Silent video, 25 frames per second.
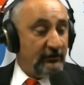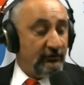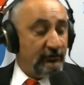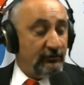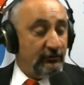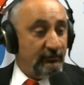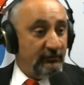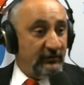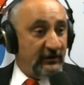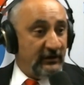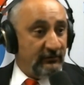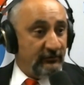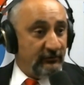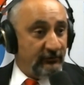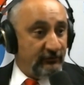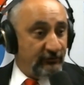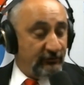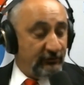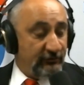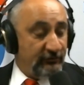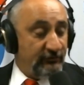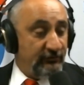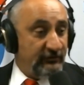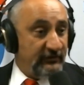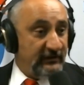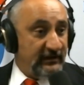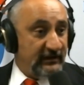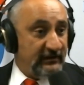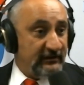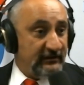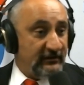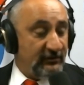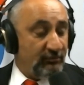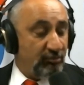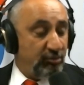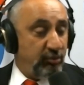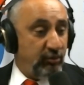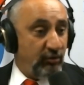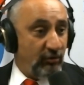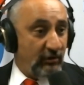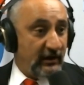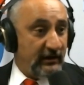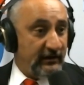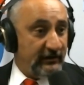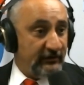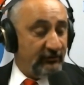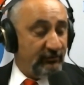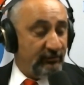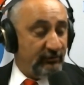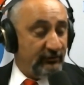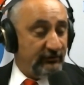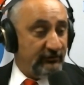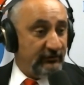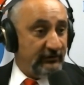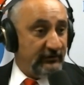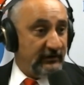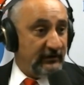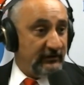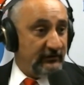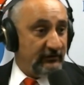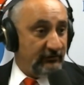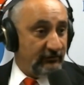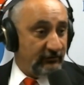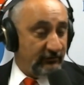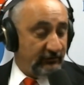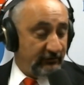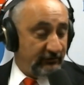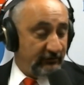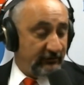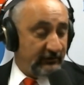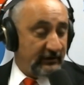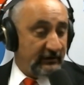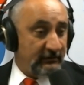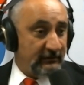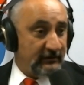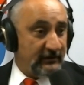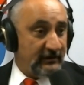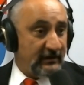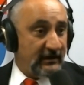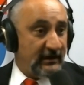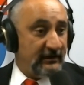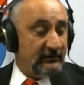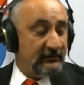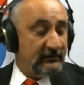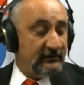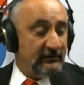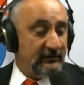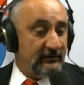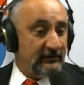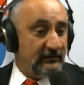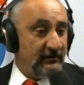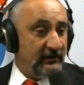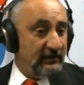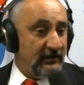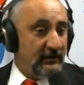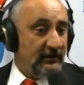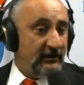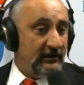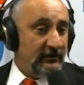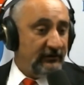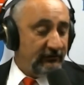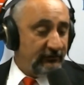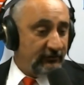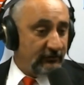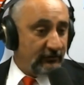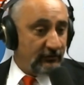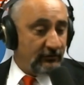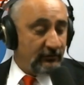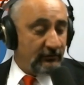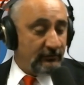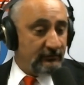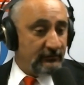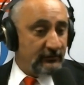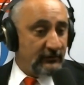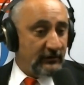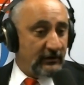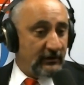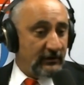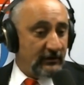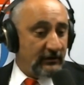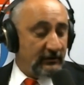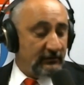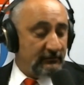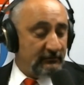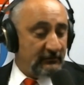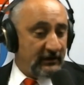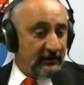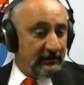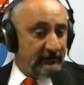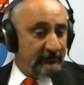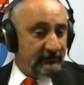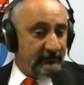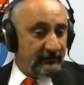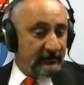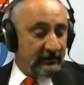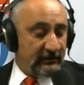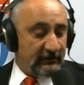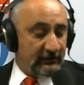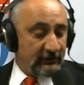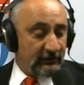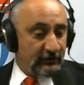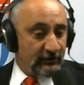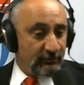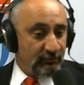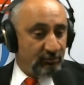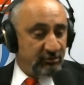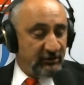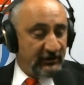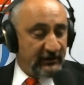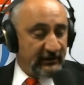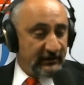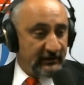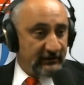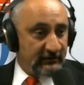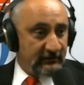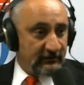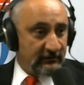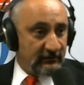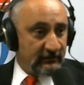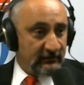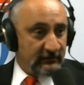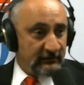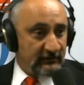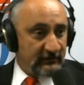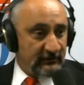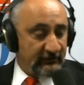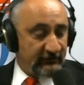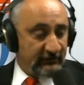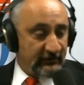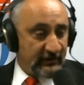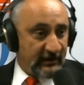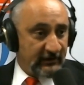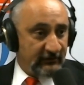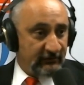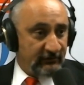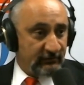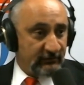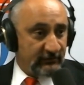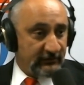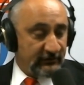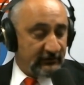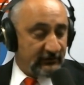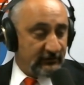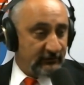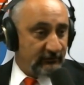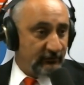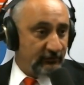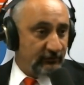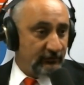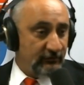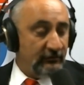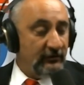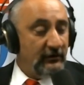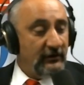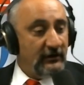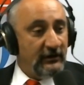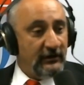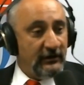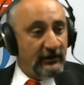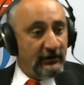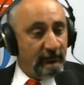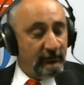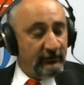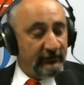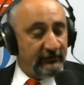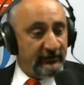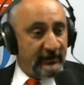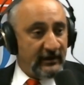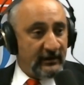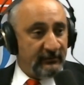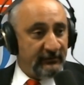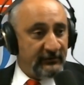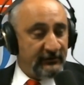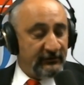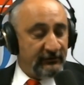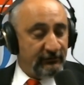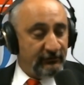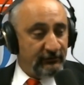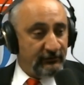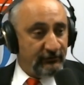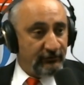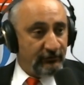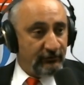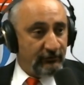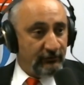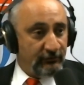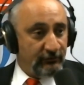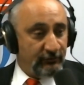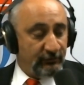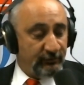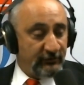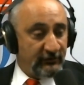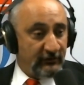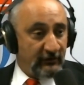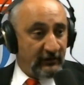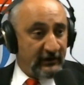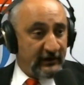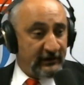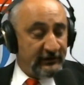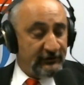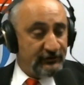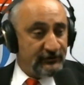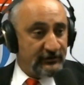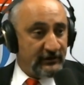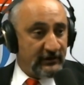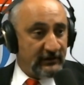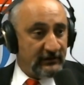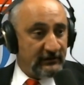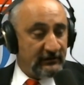To be able to just to get their products put together to send it out there. So it's a complete disaster when it comes to what's happened to the supply chain.